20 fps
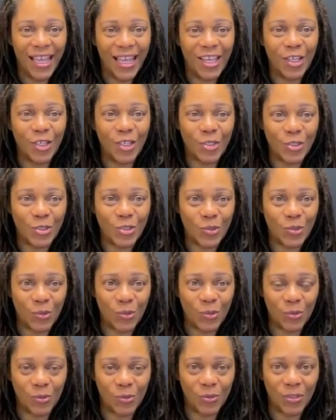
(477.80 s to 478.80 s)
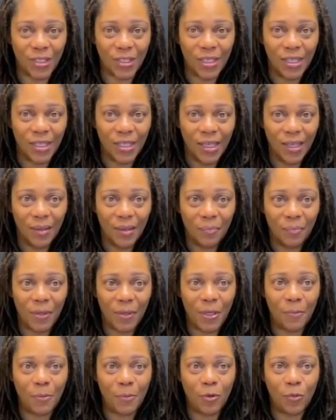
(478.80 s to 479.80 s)
Here's the truth.
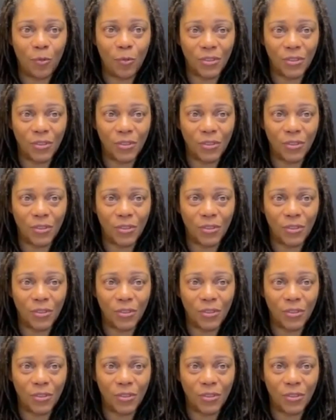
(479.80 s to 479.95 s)
People